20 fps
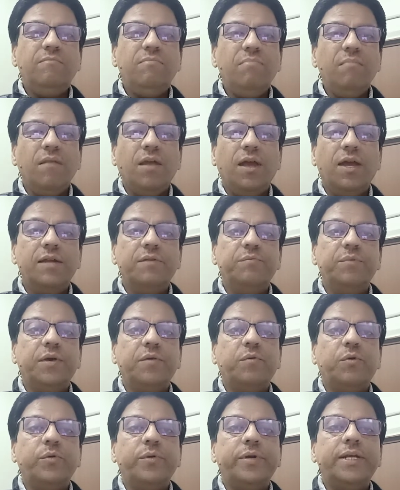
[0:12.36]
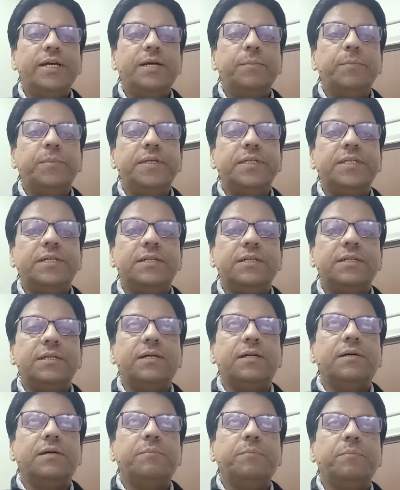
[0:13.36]
and we have already completed
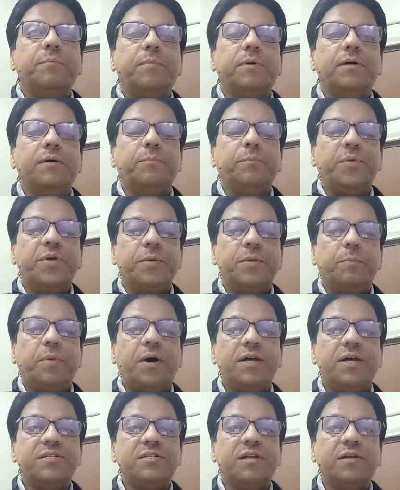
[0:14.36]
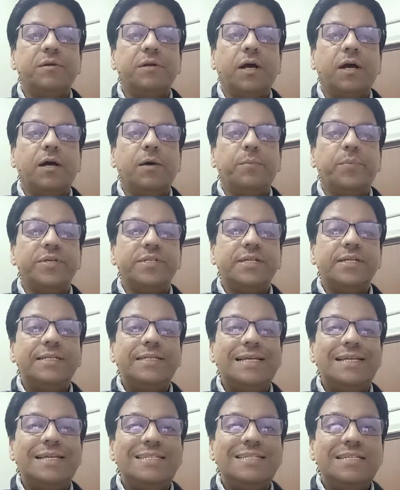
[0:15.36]
past and present
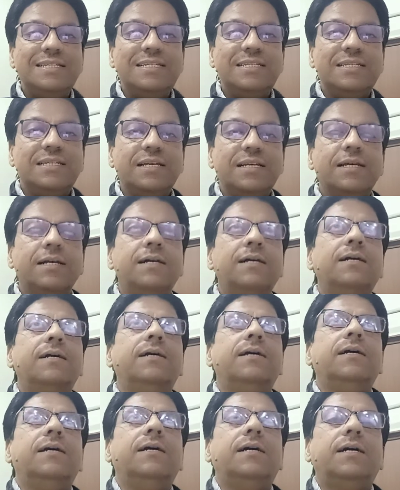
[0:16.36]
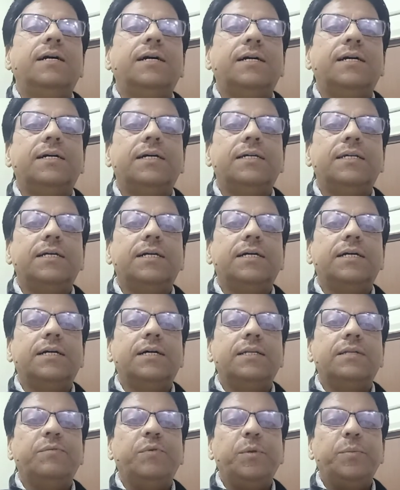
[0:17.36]
tenses. We
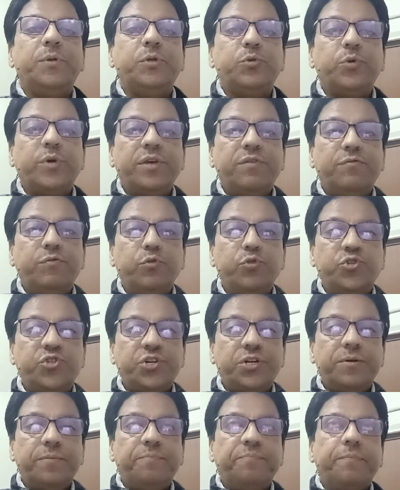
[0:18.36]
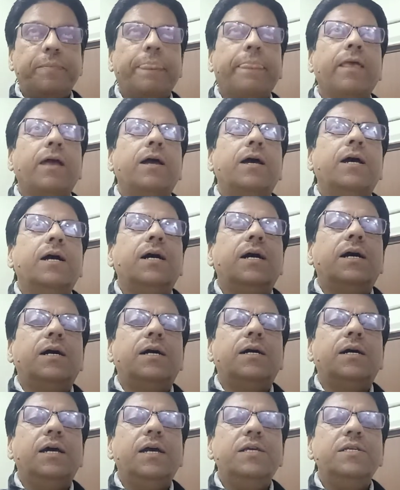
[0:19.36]
will be doing future.
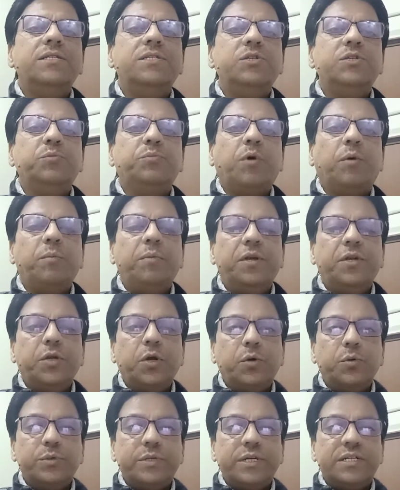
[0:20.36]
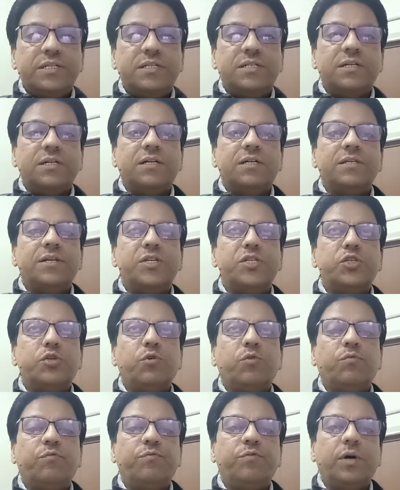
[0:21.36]
As you probably know that there is no
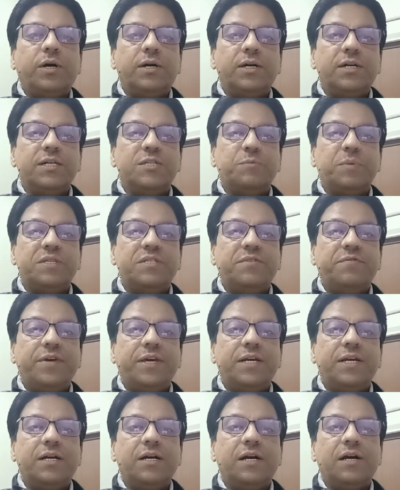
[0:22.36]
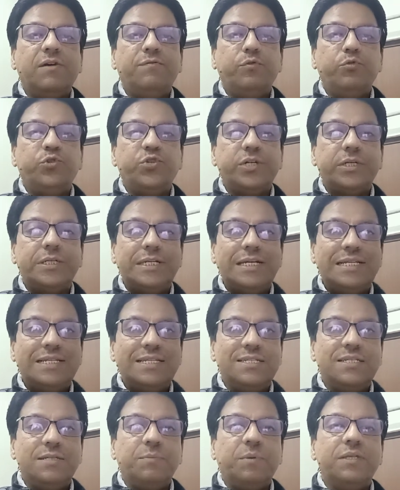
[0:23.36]
specific future tense,
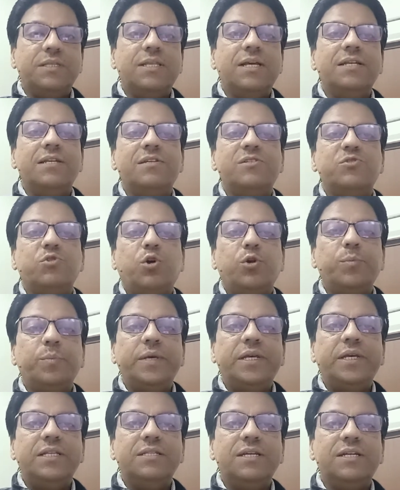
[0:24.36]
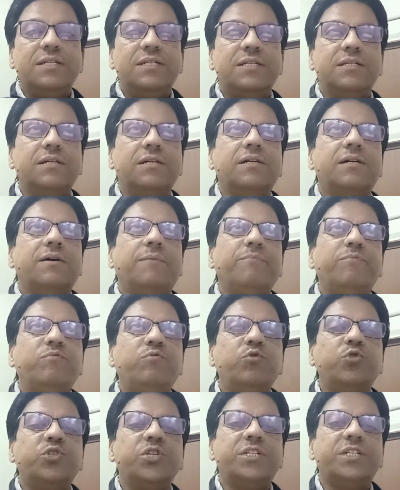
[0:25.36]
but that does not mean that
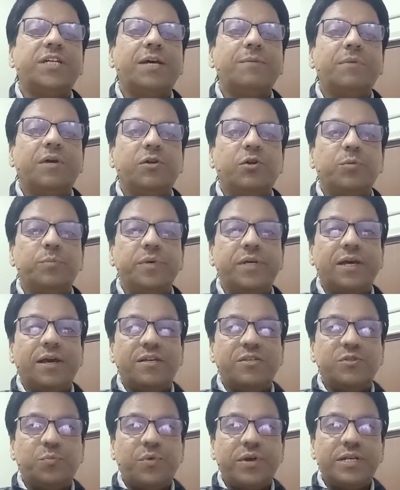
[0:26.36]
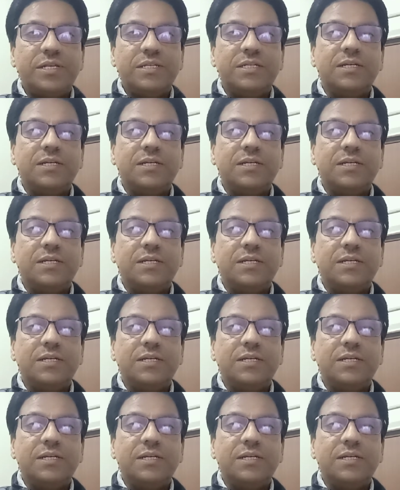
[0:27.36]
future time cannot be expressed.